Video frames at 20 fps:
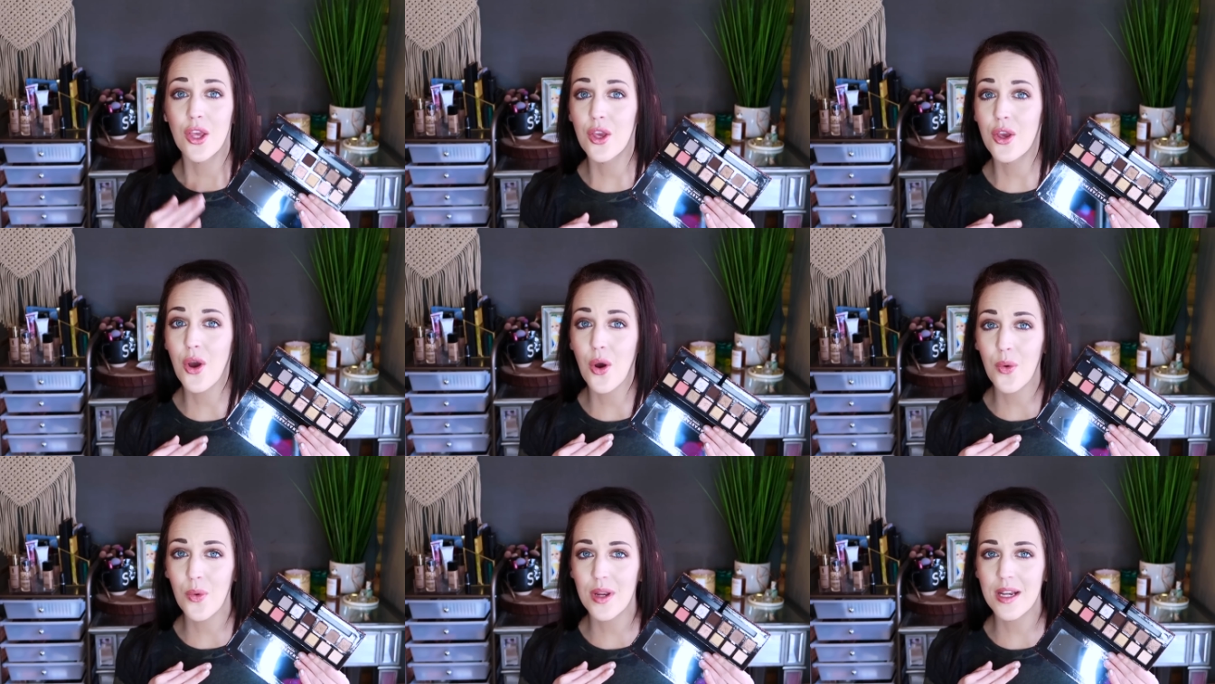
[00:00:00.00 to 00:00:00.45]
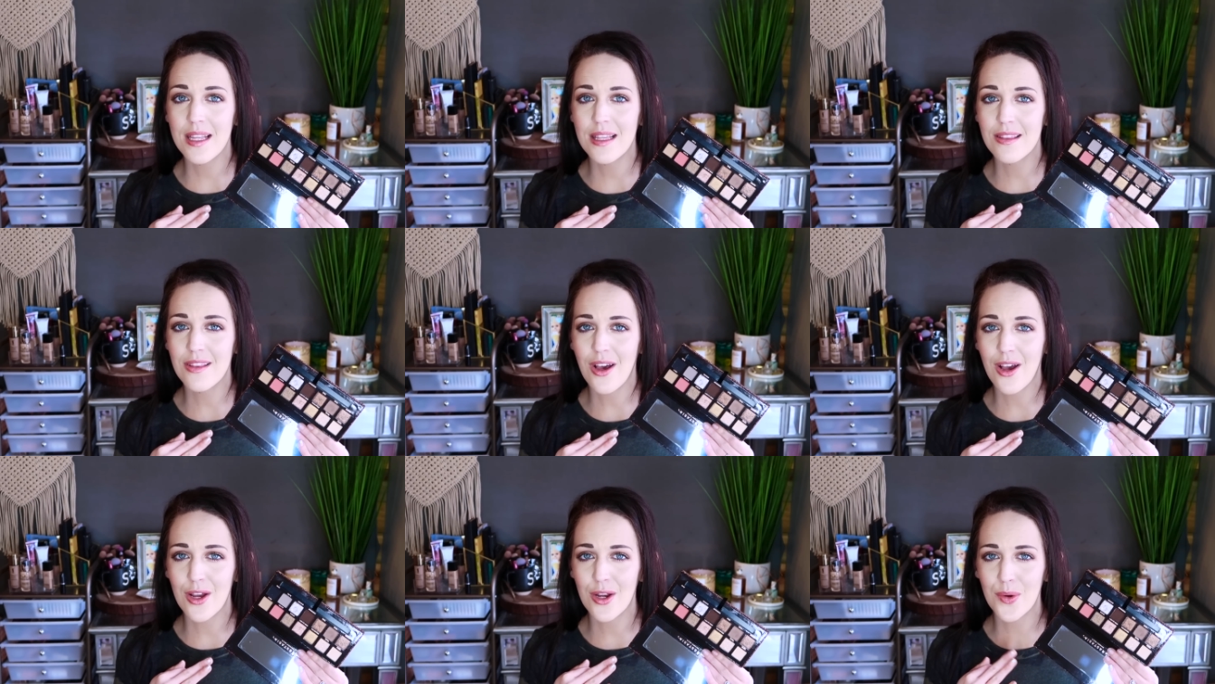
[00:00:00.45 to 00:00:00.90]
go any
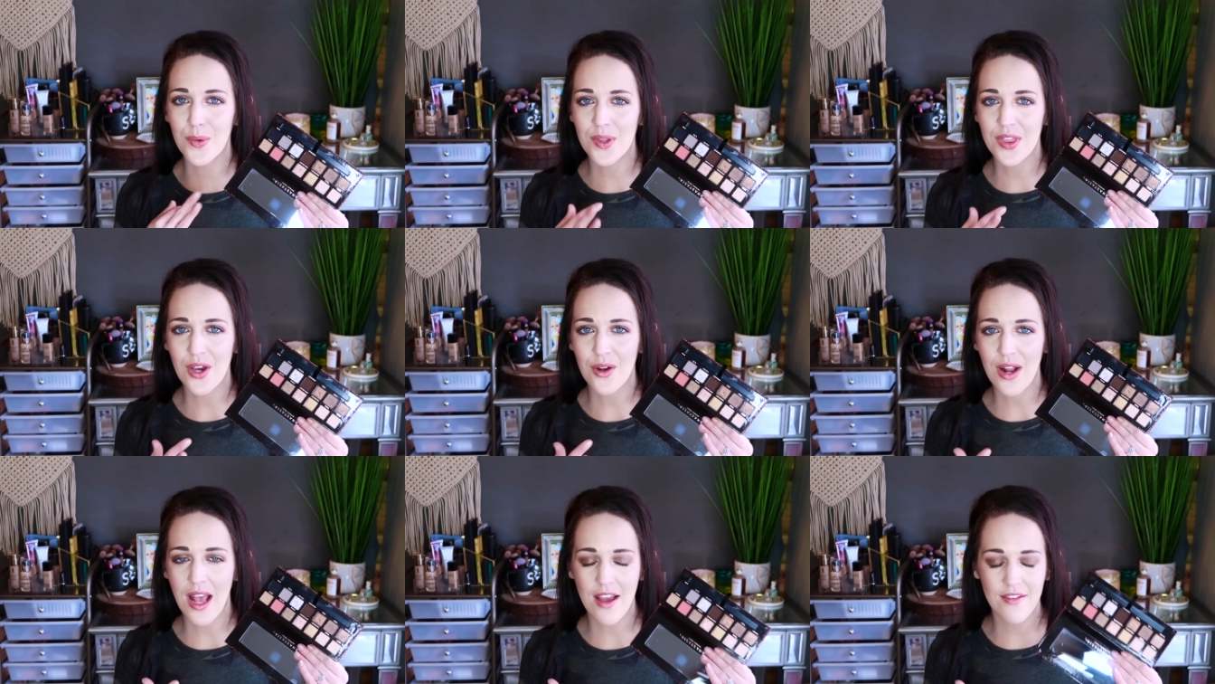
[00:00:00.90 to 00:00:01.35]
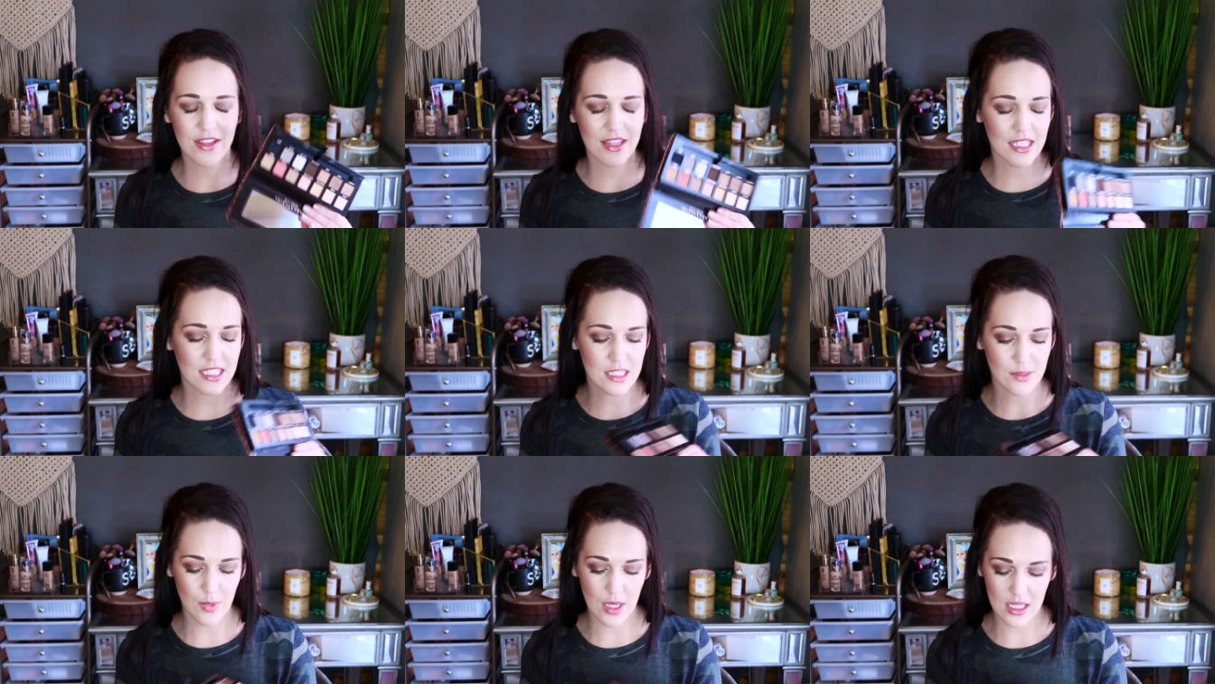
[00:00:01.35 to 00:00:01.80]
longer without having
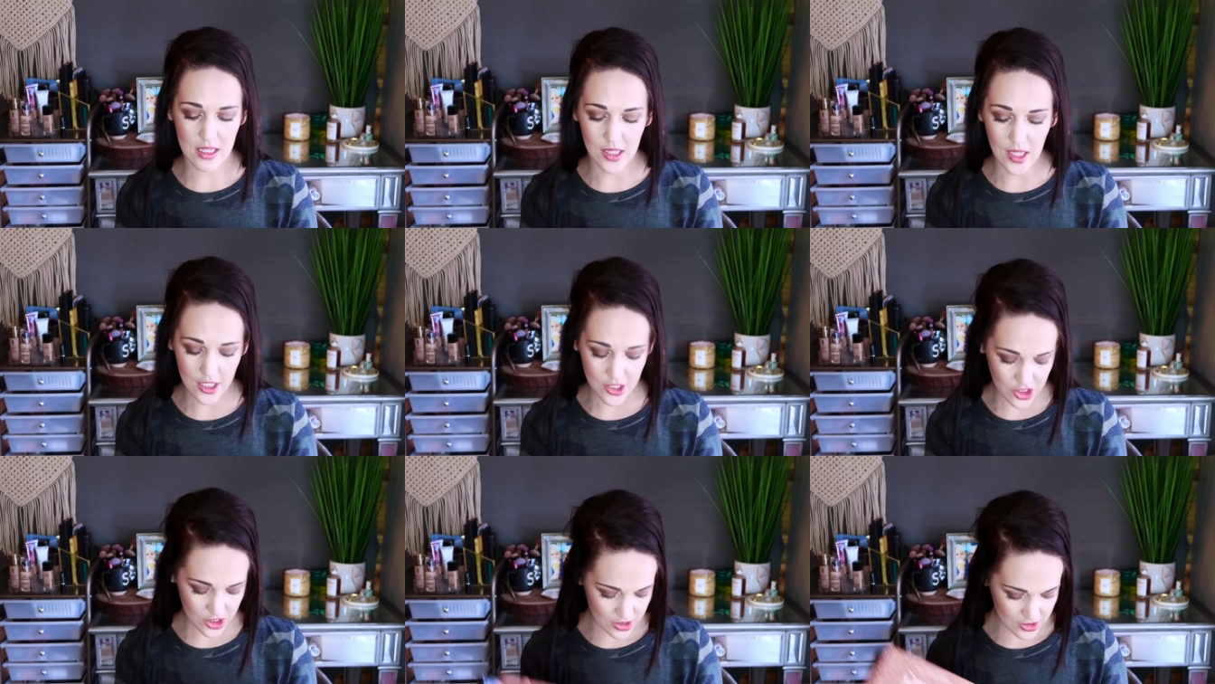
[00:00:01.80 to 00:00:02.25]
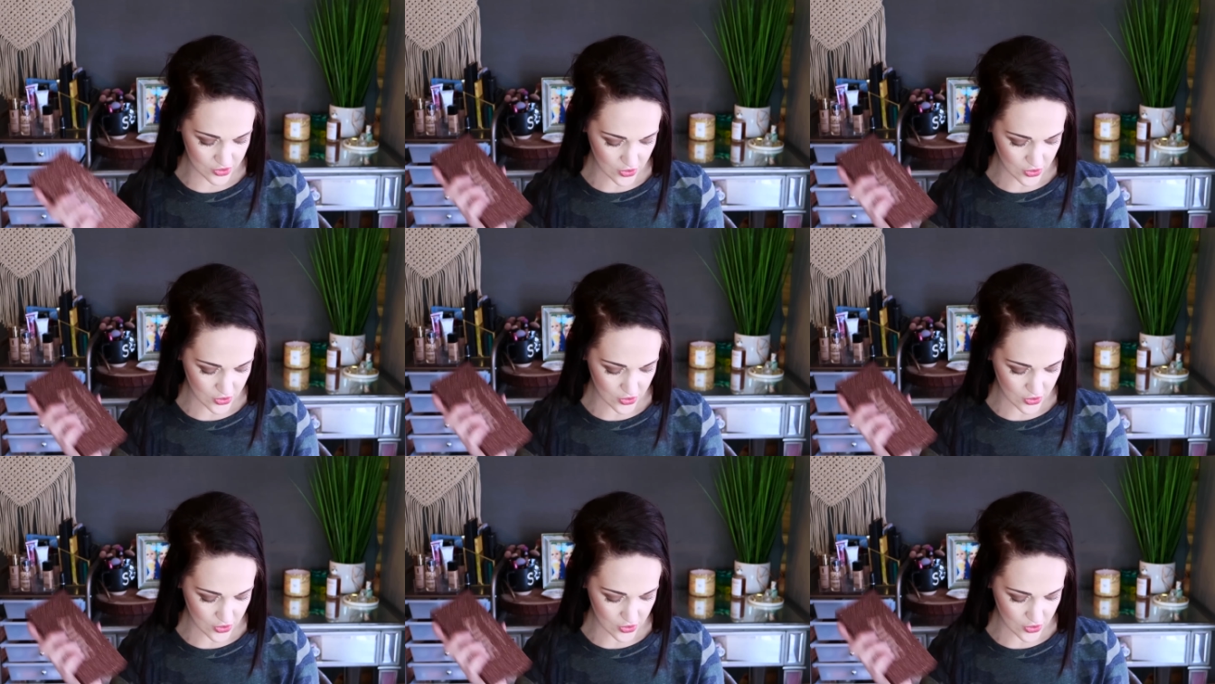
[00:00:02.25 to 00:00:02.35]
this in my collection.